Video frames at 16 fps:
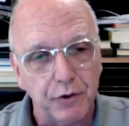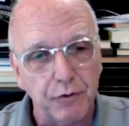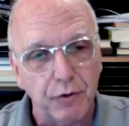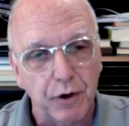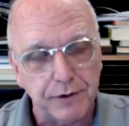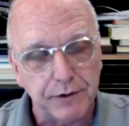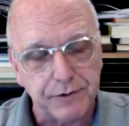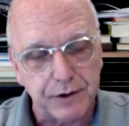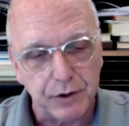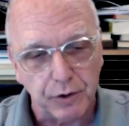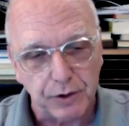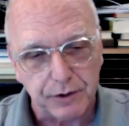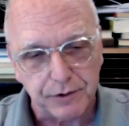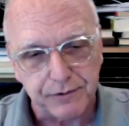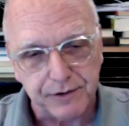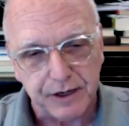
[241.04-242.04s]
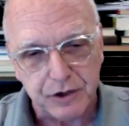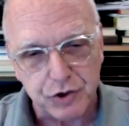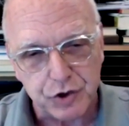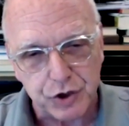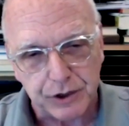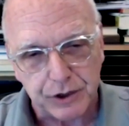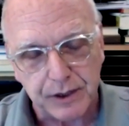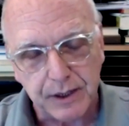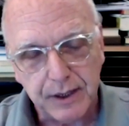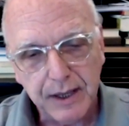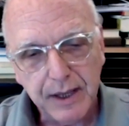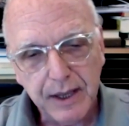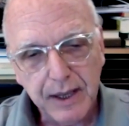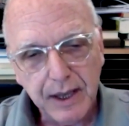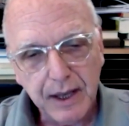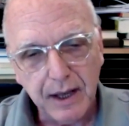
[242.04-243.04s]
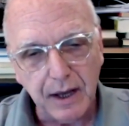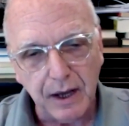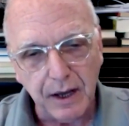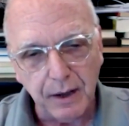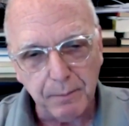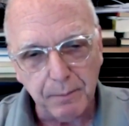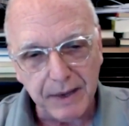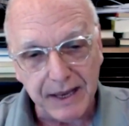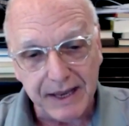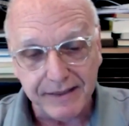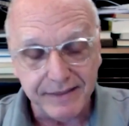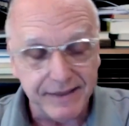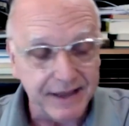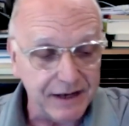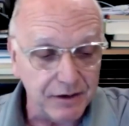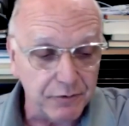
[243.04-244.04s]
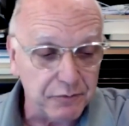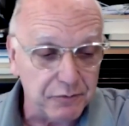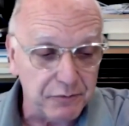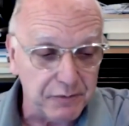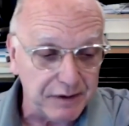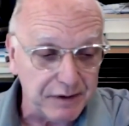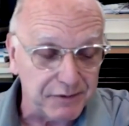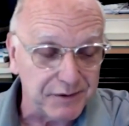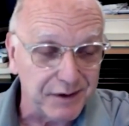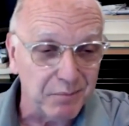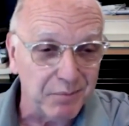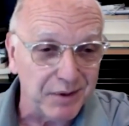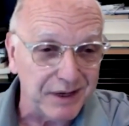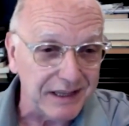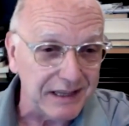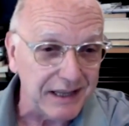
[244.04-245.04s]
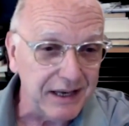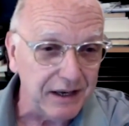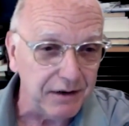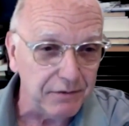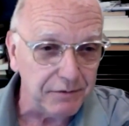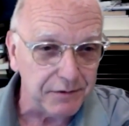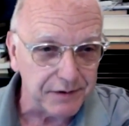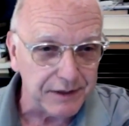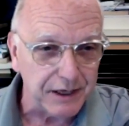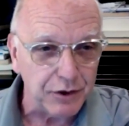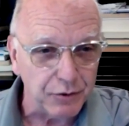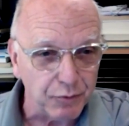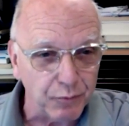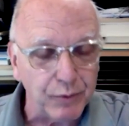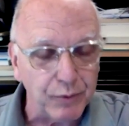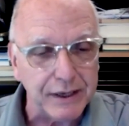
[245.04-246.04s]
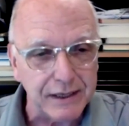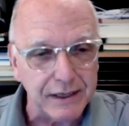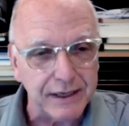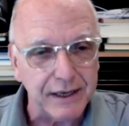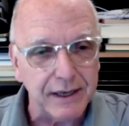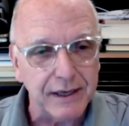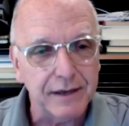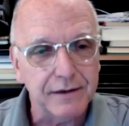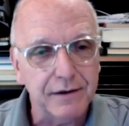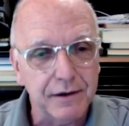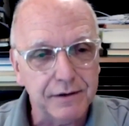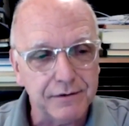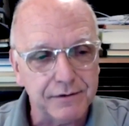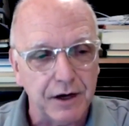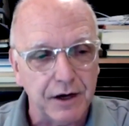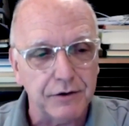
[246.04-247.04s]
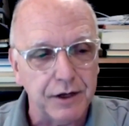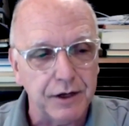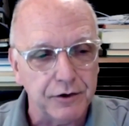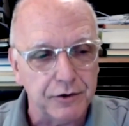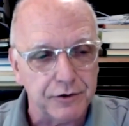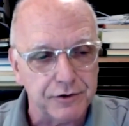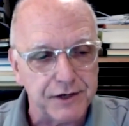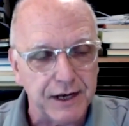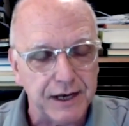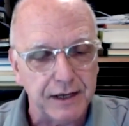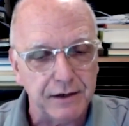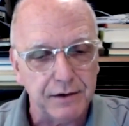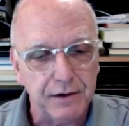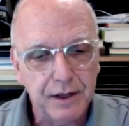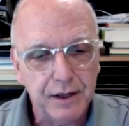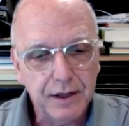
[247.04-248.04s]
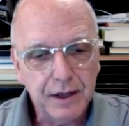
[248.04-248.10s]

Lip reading: across the organization. And then if somebody leaves, then you really start to understand